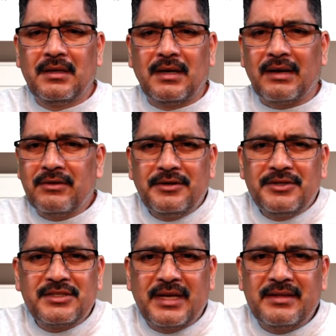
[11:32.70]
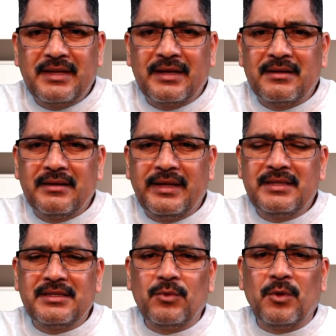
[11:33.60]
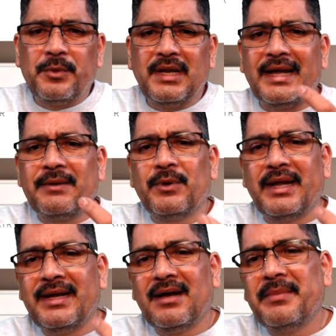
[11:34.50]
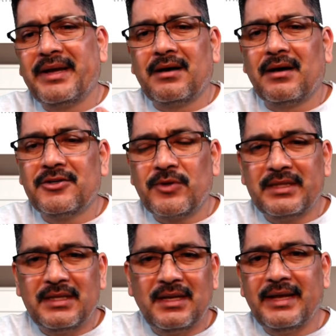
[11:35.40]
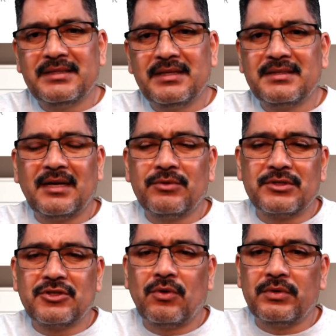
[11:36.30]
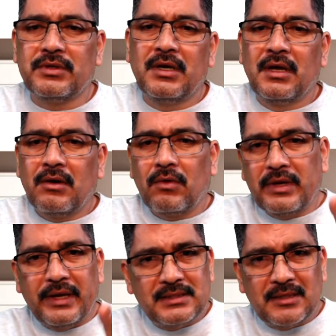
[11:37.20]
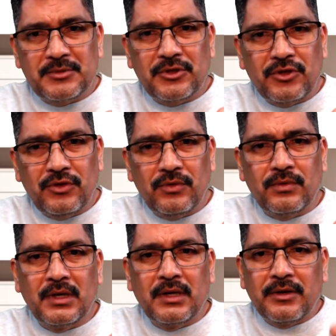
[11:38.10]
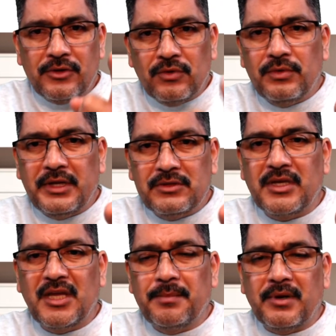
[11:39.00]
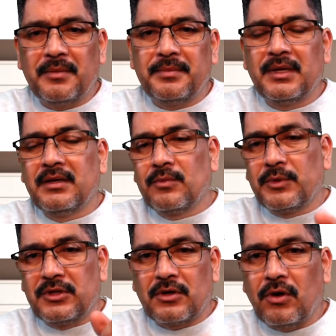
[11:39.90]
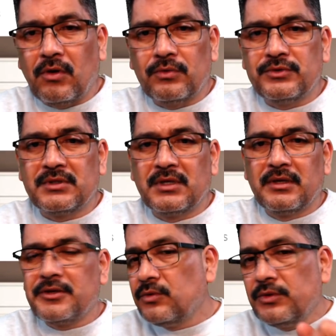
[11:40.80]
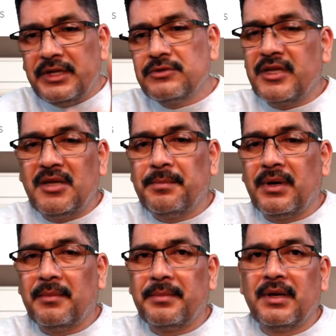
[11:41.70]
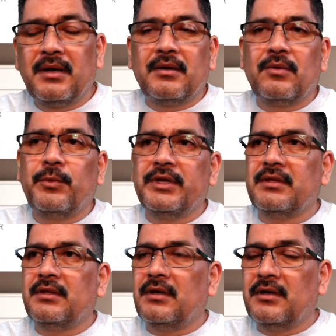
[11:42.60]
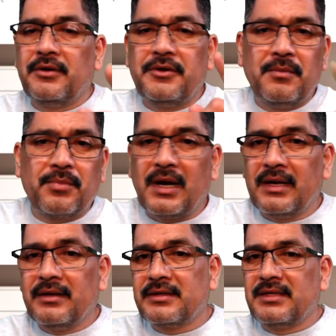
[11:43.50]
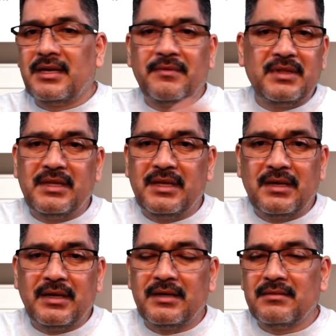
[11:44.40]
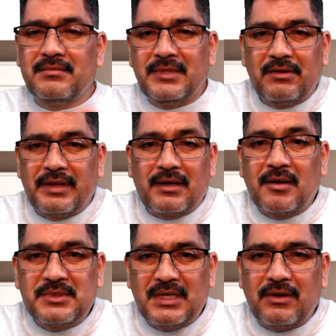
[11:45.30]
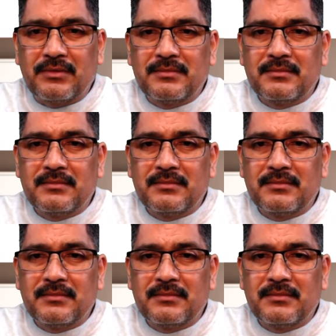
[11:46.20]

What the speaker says: I don't understand that. When I got my contracting license, I was told, okay, it's up to you. You need to keep up with the codes. You need to keep up with the new products and everything, and that comes out.